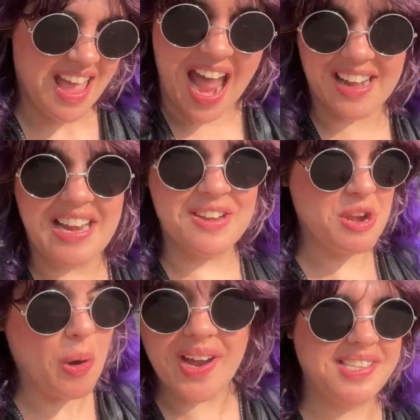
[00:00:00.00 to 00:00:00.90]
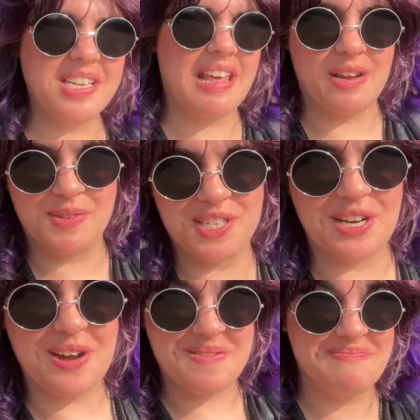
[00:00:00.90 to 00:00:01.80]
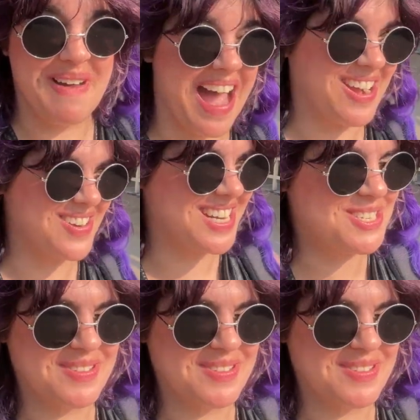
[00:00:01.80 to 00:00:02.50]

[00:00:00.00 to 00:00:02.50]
I had no idea that it was gonna go backwards,